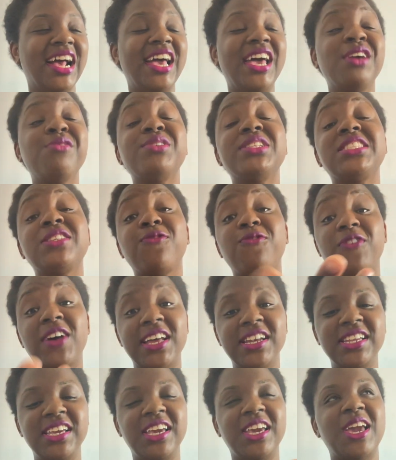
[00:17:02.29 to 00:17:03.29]
and what's
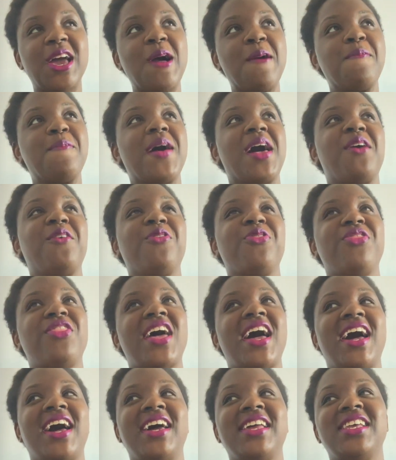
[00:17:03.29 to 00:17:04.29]
funny about
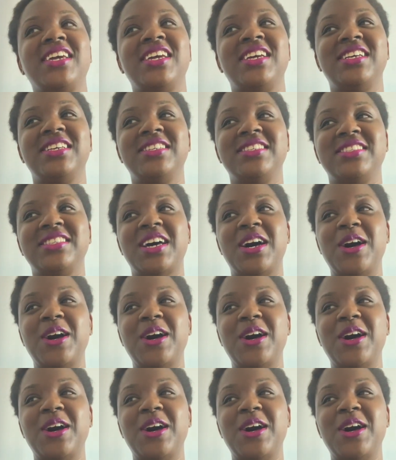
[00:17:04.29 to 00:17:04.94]
that is,